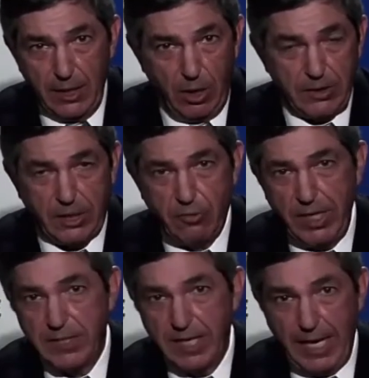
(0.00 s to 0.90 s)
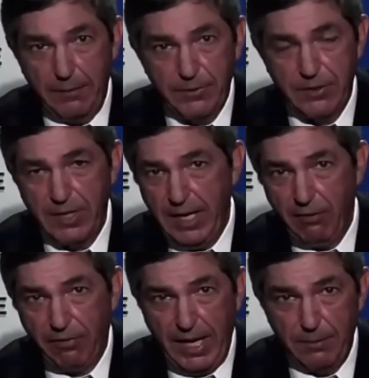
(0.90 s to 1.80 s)
Contact tracing apps,
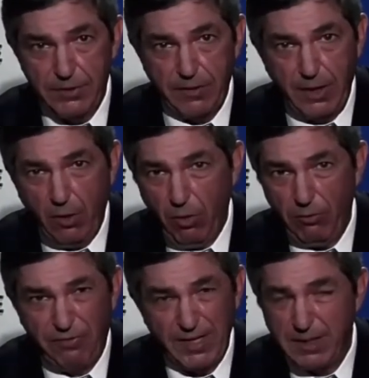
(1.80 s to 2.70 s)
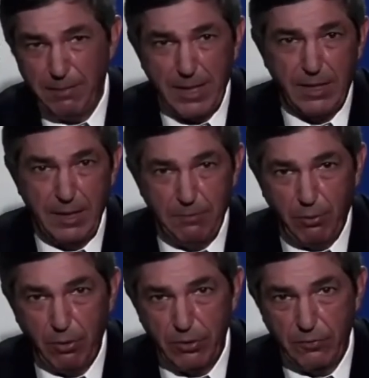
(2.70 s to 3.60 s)
health apps, they're all fundamentally
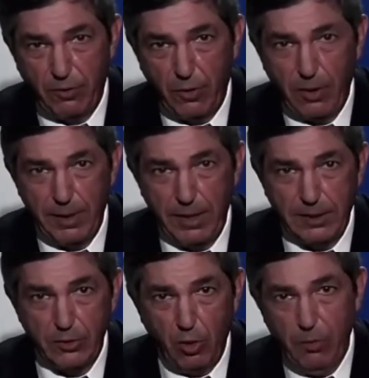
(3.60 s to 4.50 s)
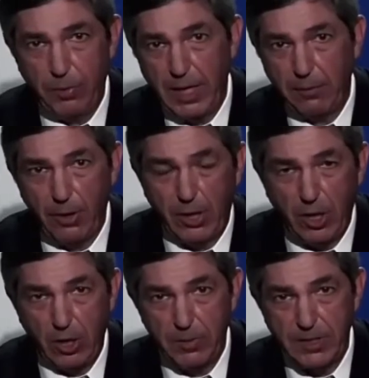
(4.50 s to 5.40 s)
important for our ability to open up our
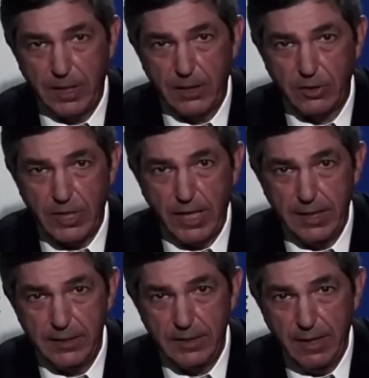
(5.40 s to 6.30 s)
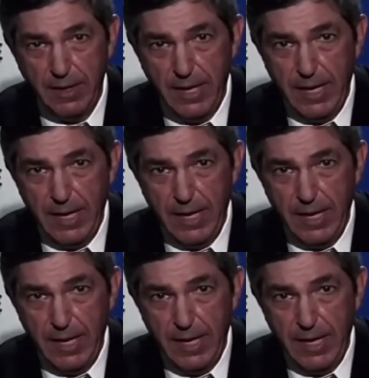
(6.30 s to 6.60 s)
economies and our societies.